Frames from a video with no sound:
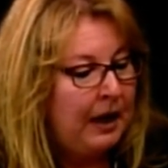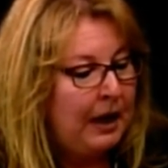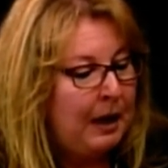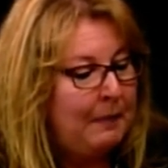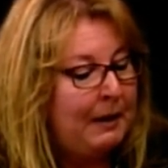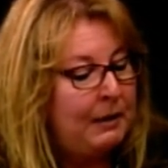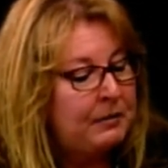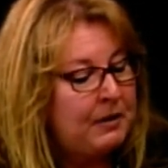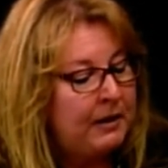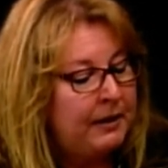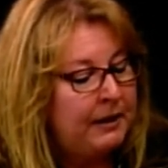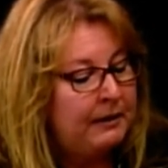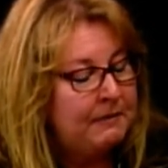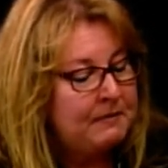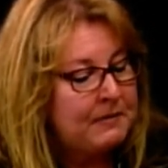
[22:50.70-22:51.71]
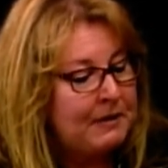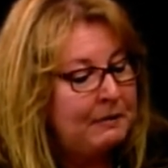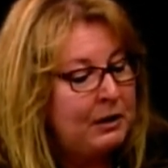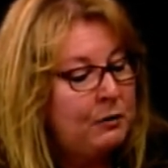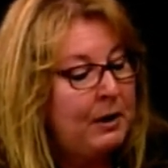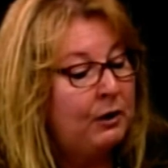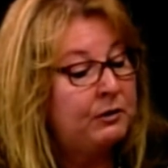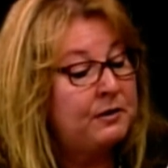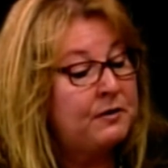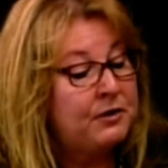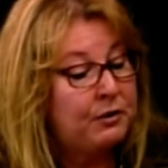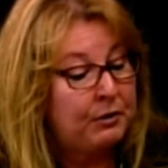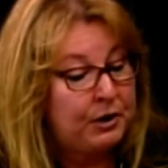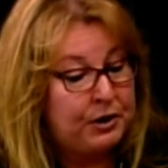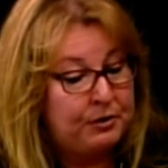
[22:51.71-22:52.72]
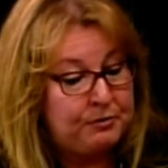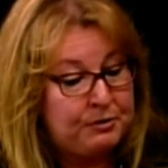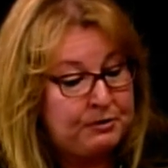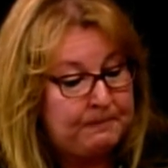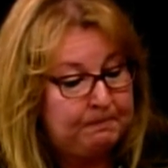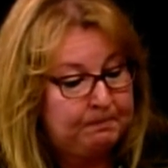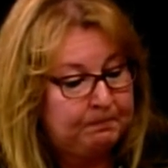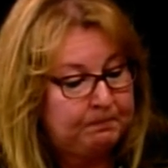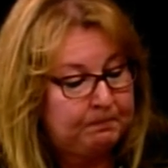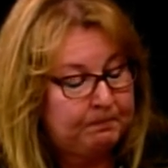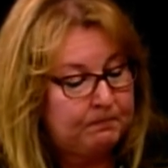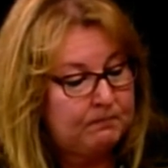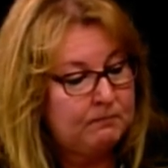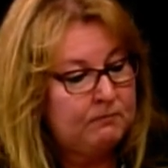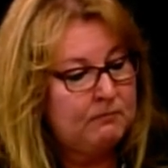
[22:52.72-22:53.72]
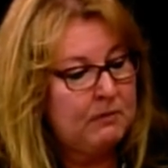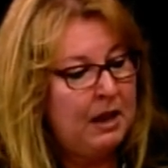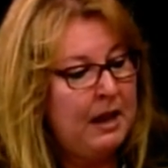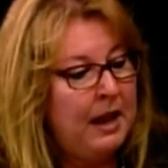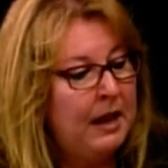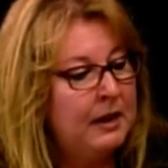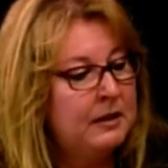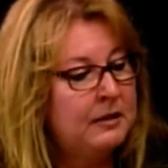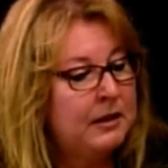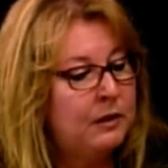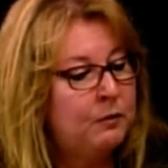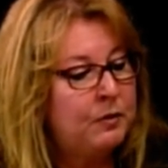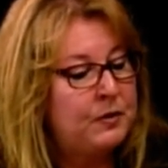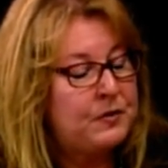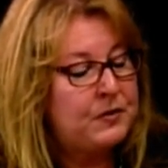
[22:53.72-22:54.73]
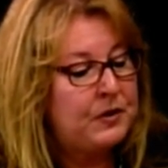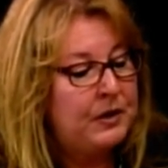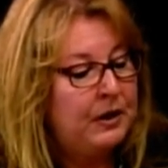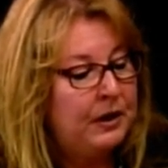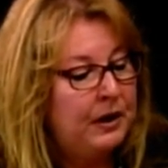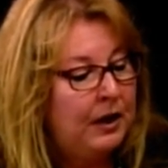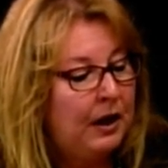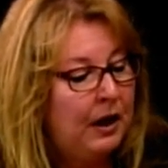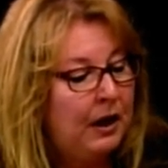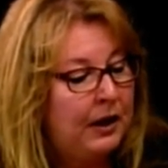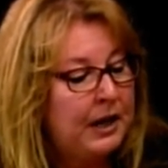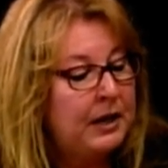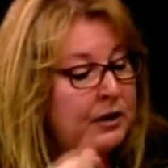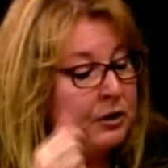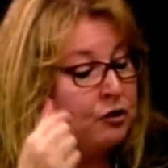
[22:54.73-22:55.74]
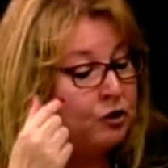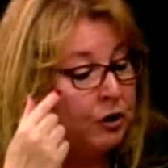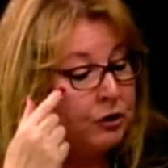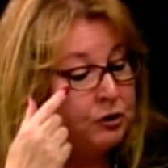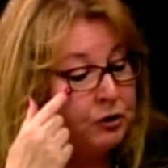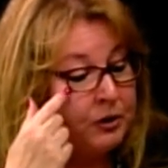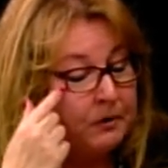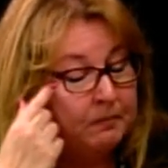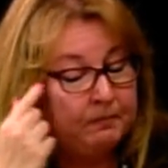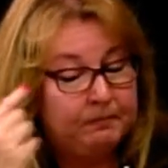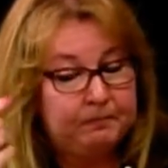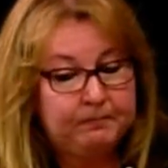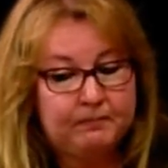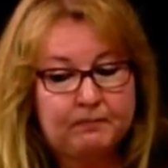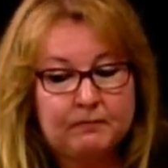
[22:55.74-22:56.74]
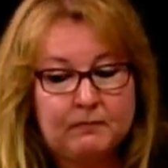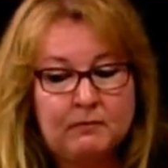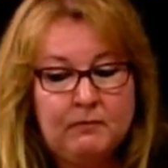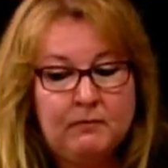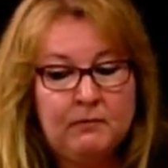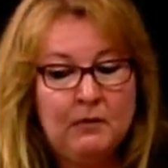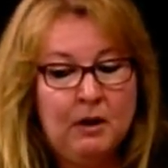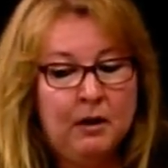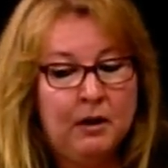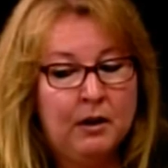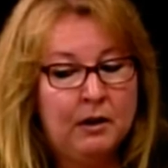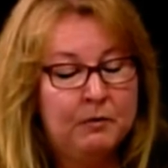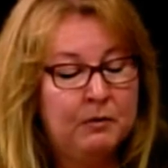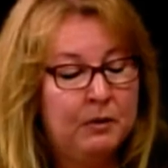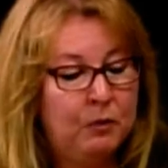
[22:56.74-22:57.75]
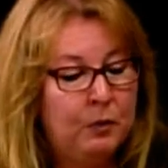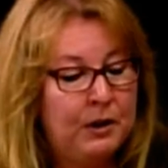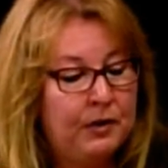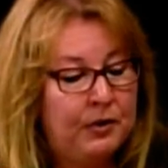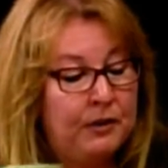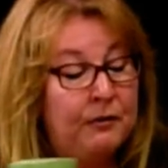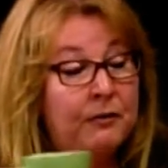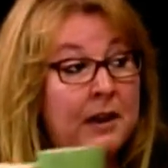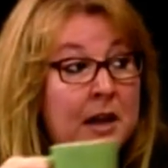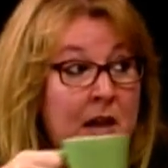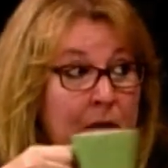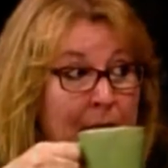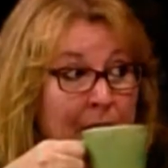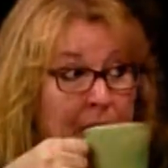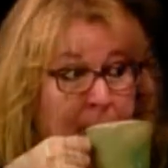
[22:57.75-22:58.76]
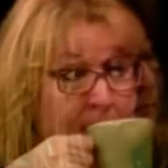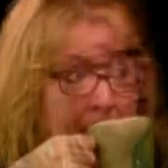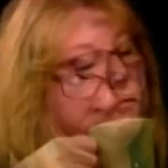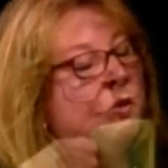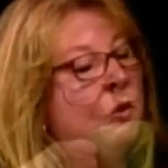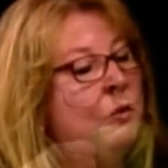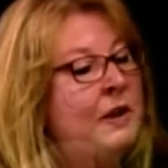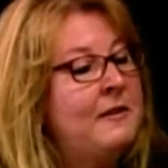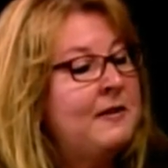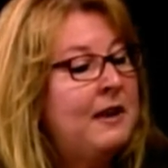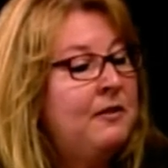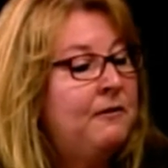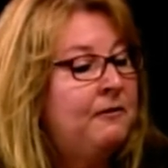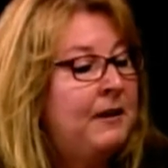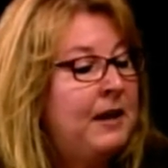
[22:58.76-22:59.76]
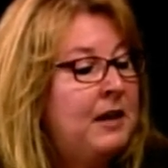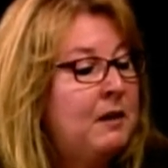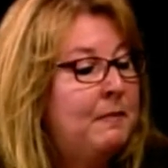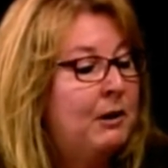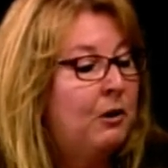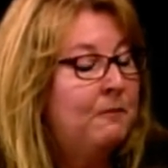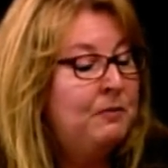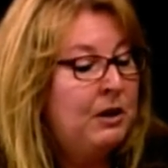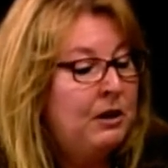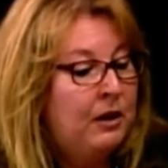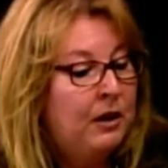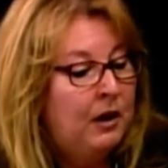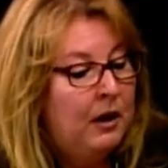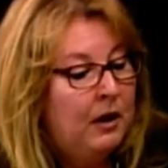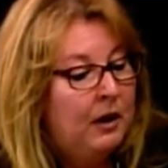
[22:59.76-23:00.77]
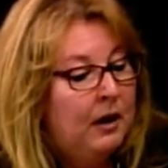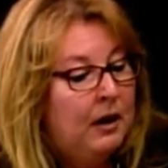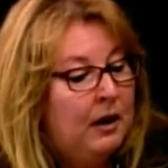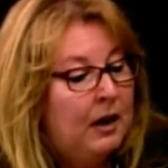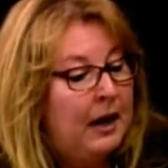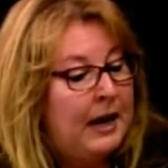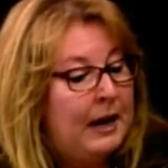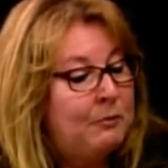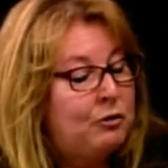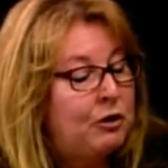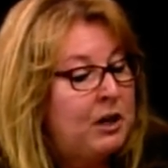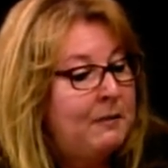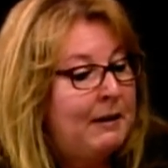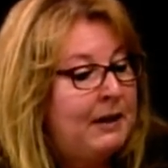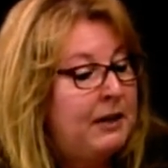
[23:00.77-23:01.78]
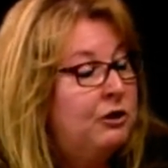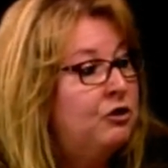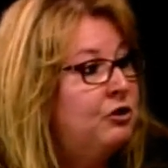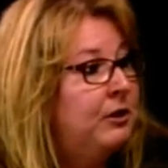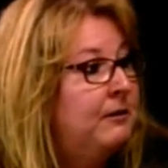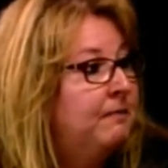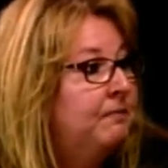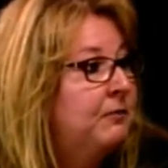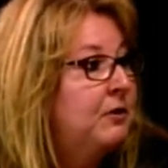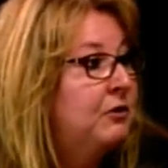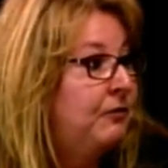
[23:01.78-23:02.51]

about uh, something you held in Syracuse, and it was uh, in conjunction um, with the Fahy bill. When I say the Fahy bill. I am talking about indigent yes.